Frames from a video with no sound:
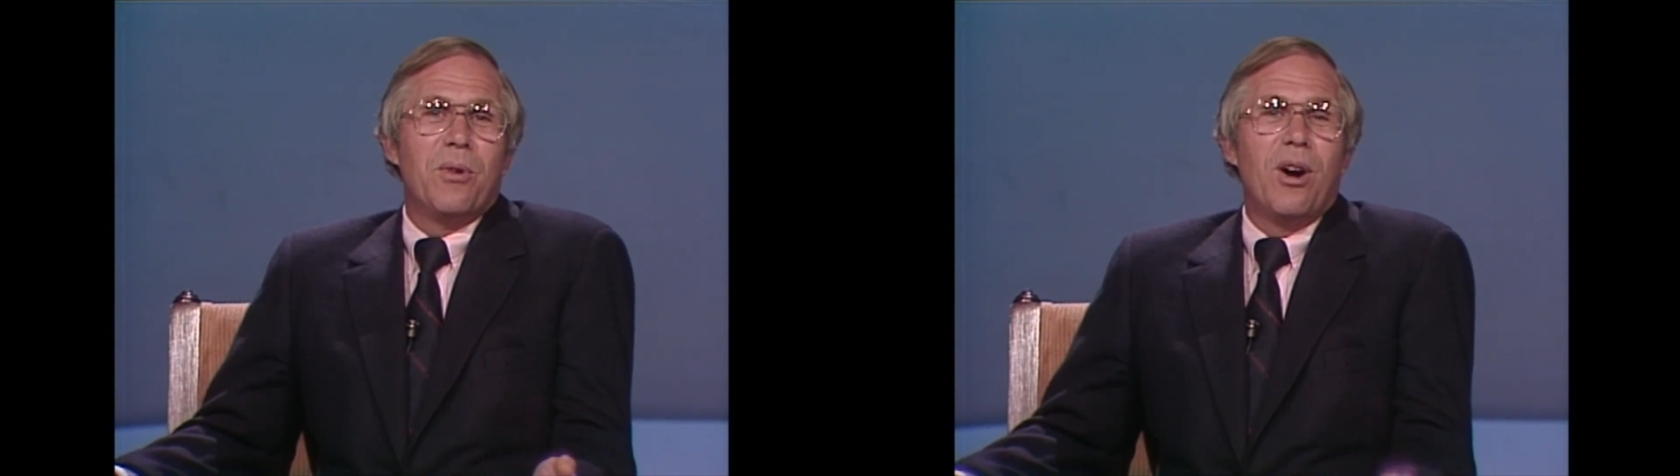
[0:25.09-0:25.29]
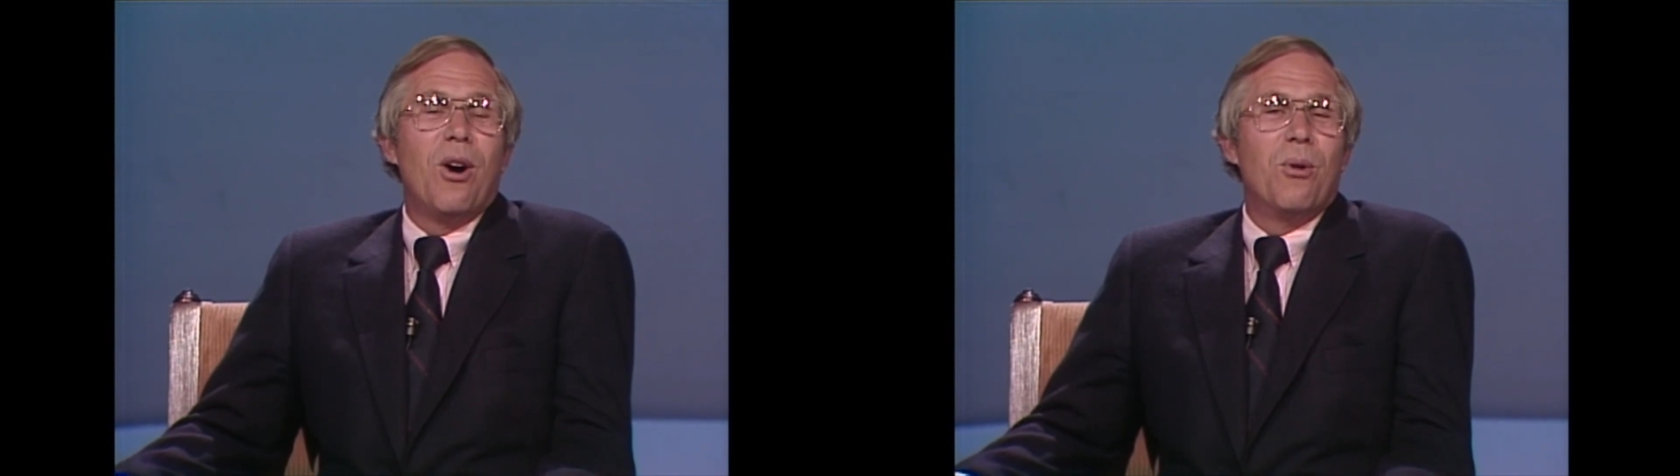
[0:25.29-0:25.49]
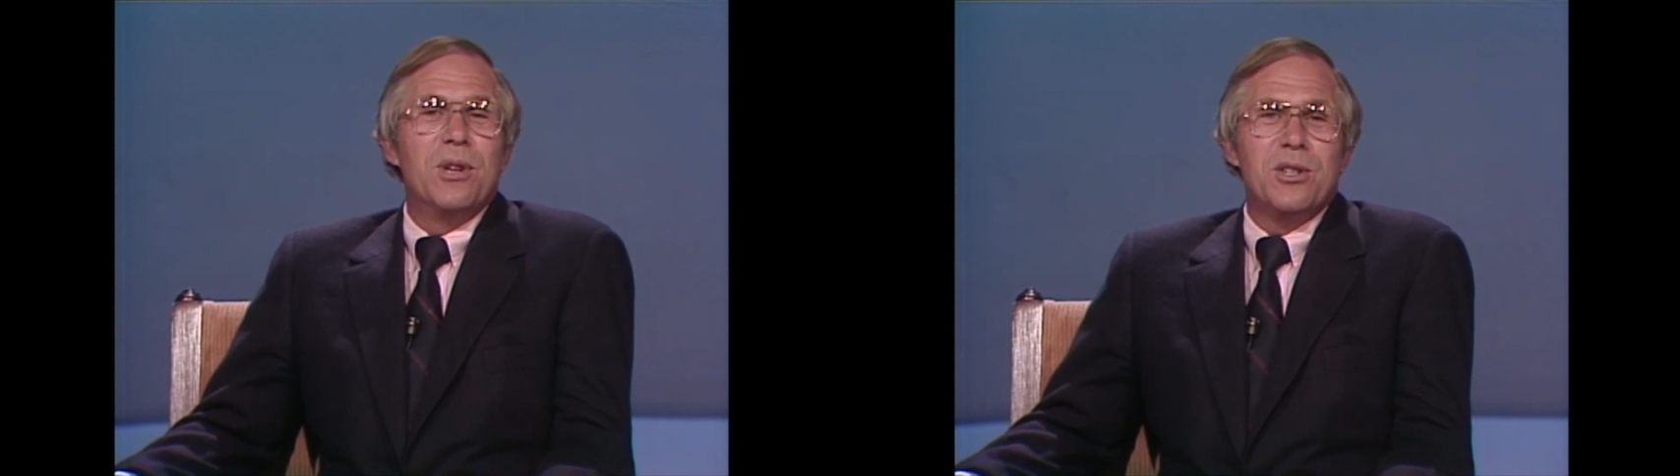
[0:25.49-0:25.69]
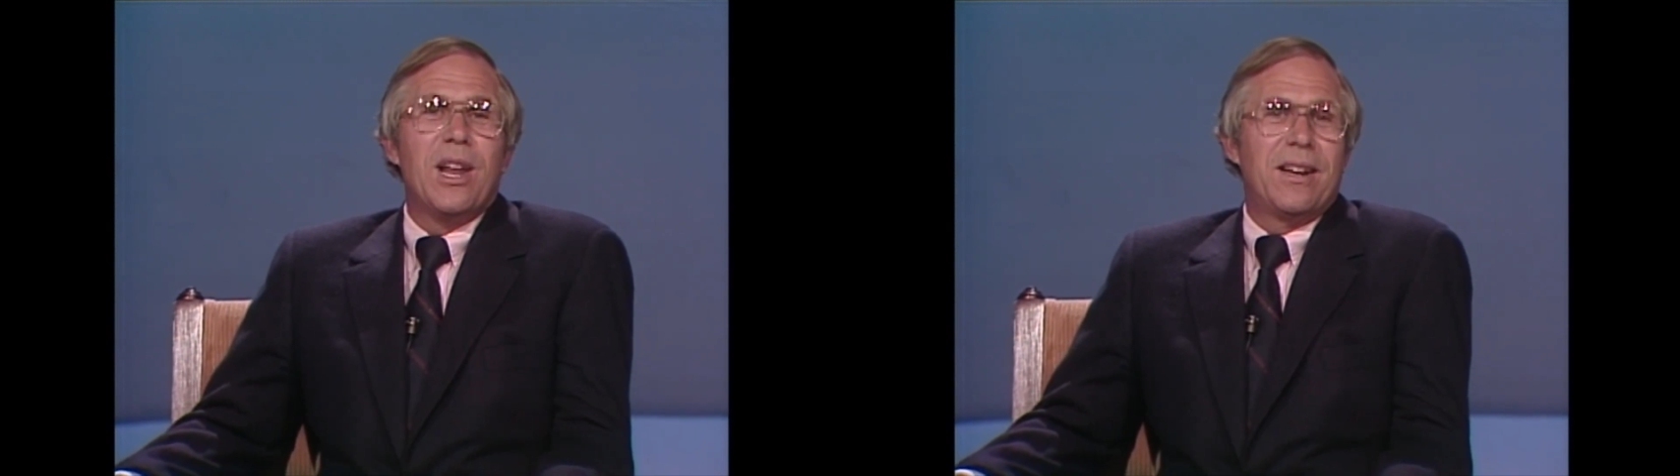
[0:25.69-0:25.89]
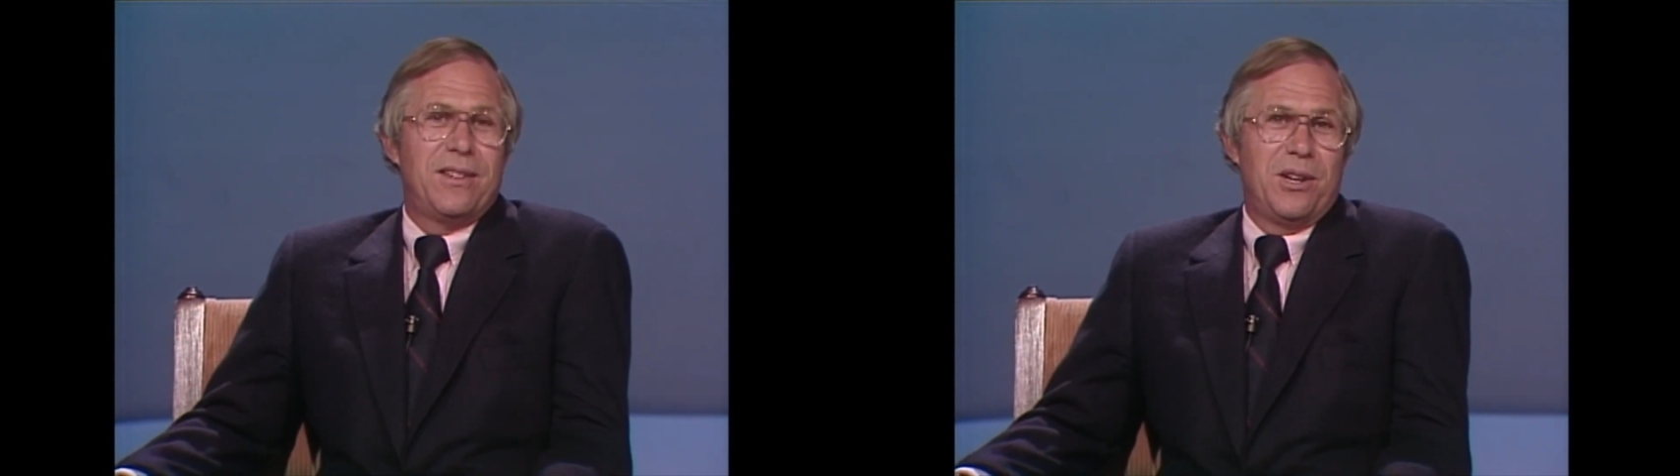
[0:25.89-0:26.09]
always
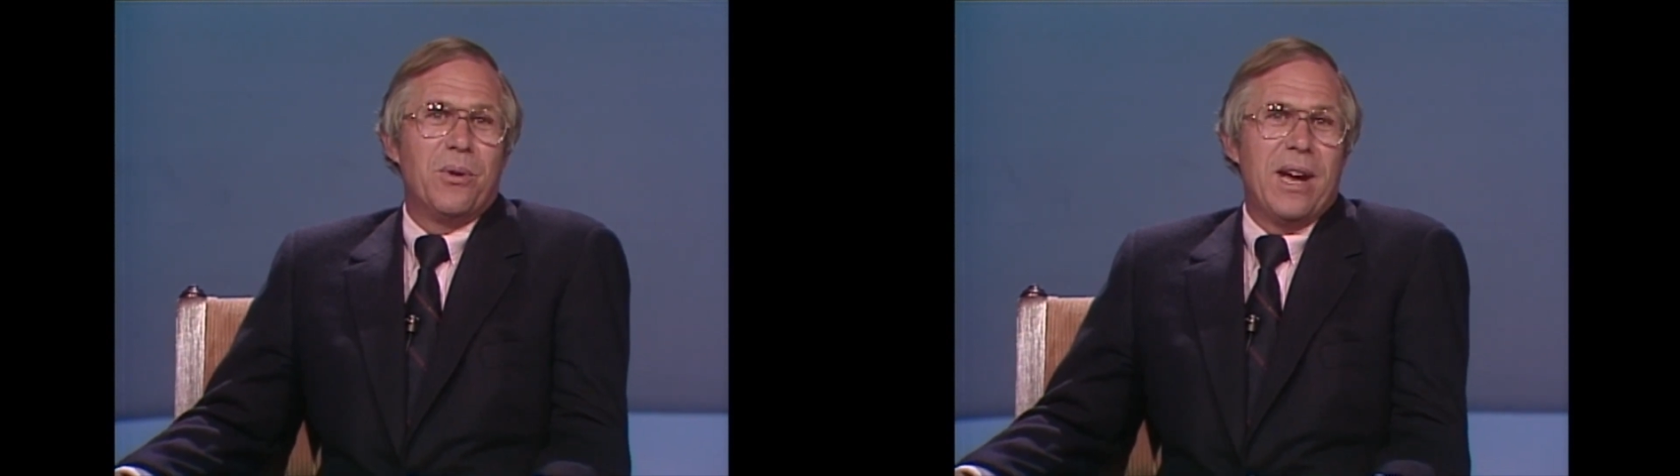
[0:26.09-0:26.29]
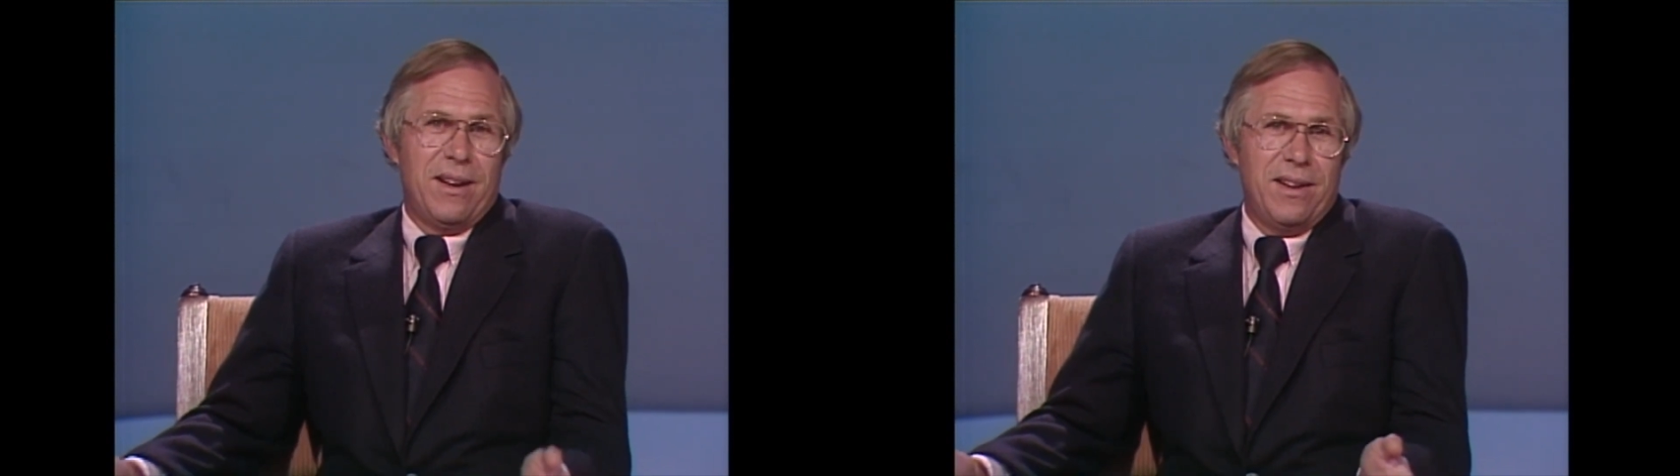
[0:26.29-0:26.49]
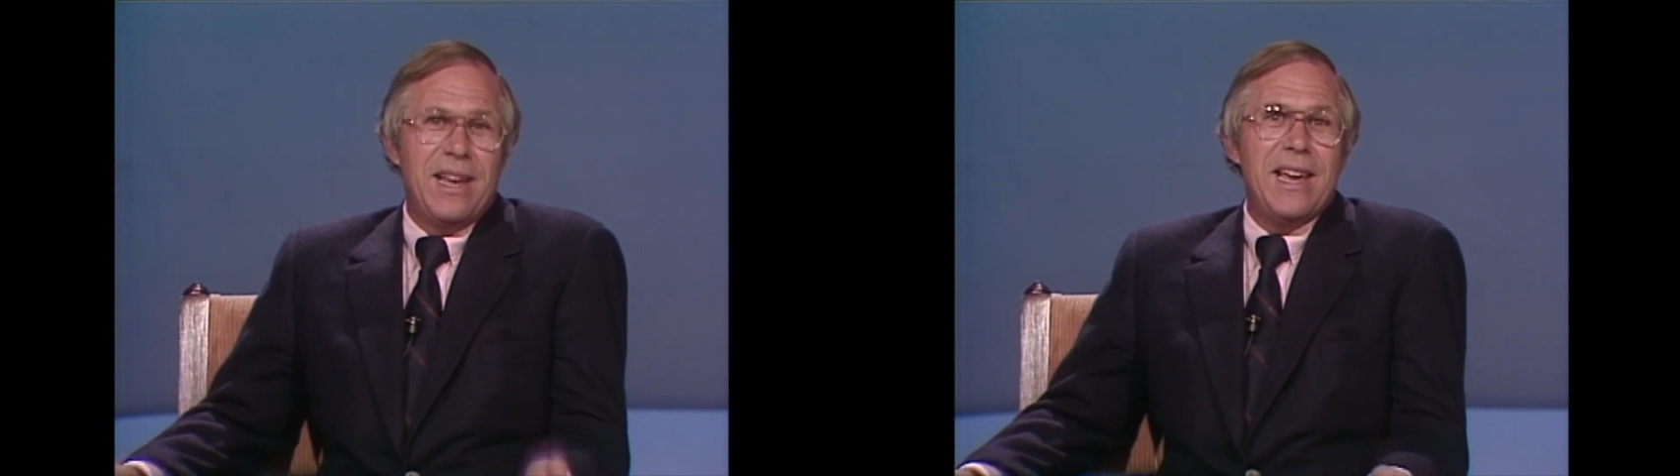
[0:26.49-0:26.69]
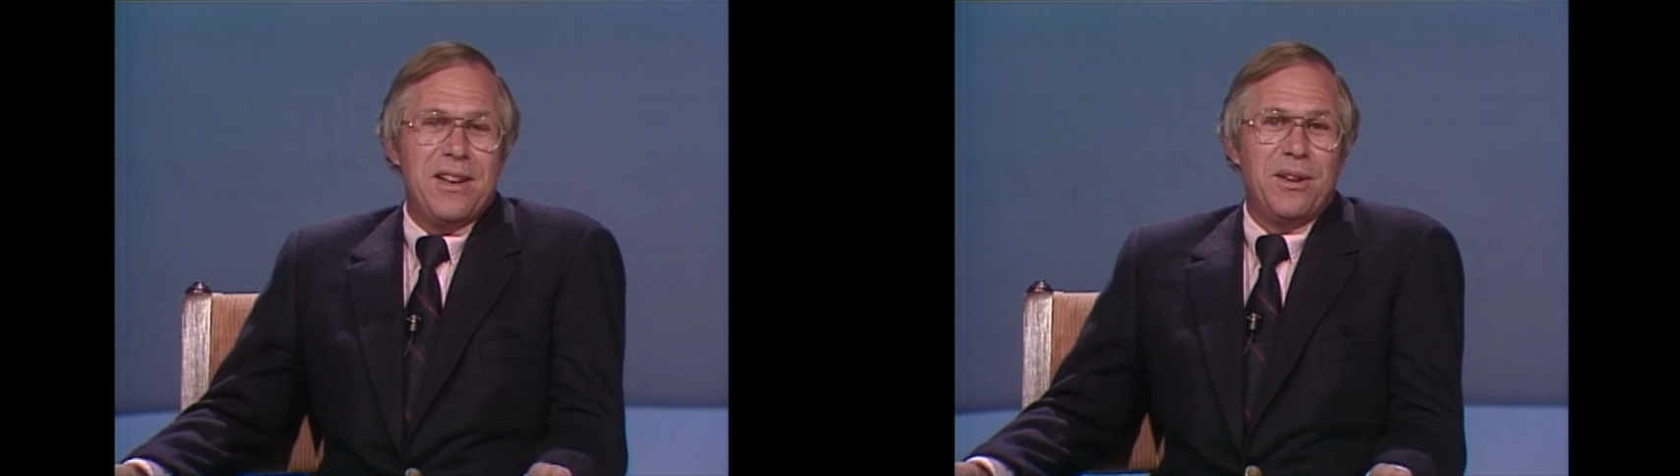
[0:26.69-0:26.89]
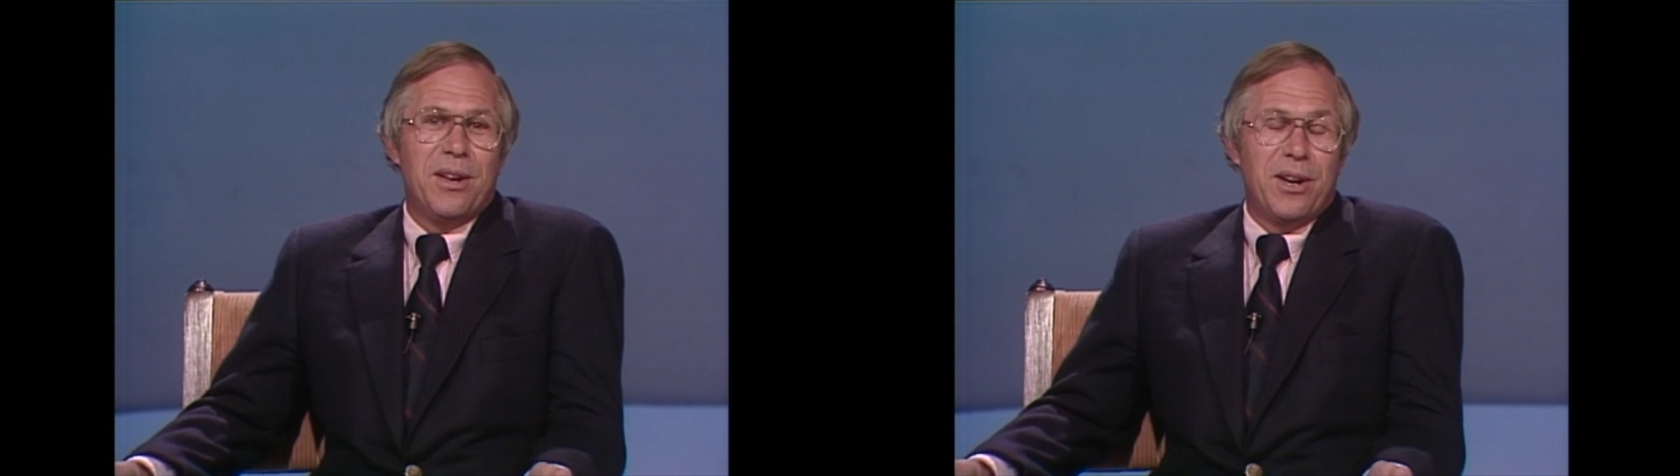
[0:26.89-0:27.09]
like to go out and eat,
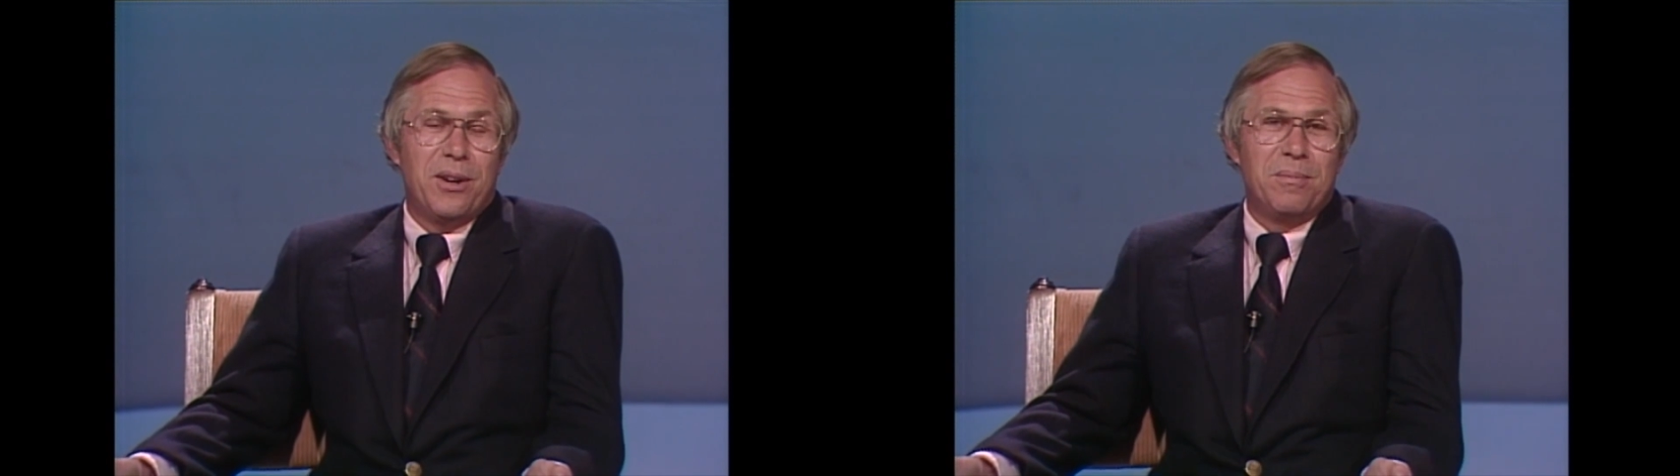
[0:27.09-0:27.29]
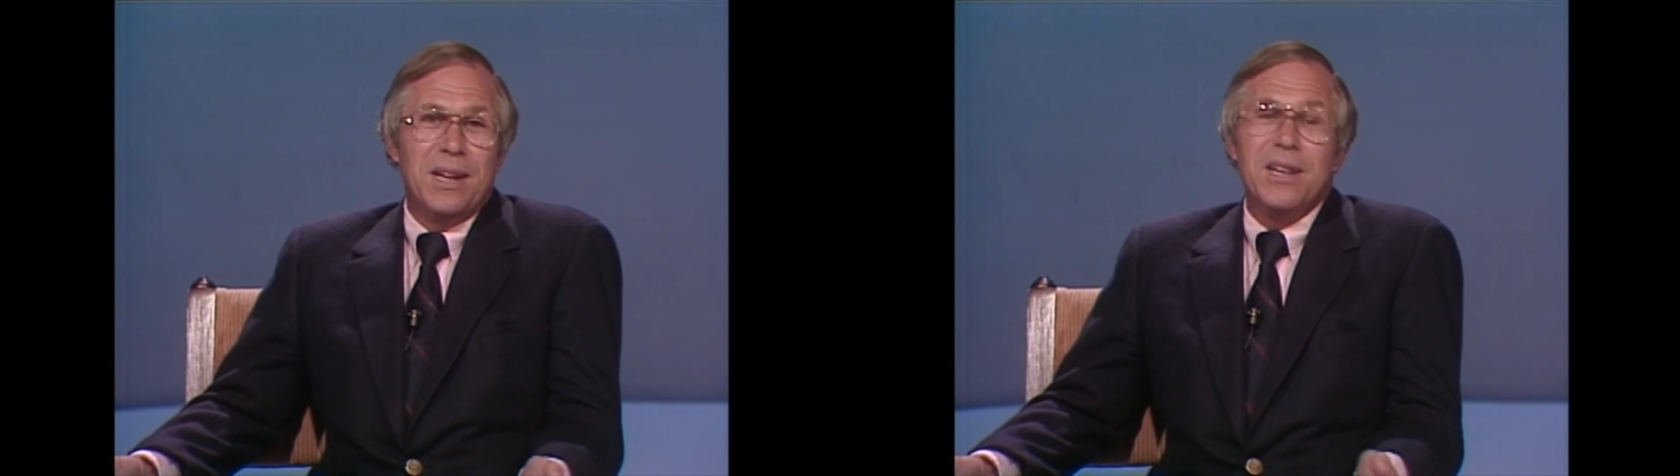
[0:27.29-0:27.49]
you know.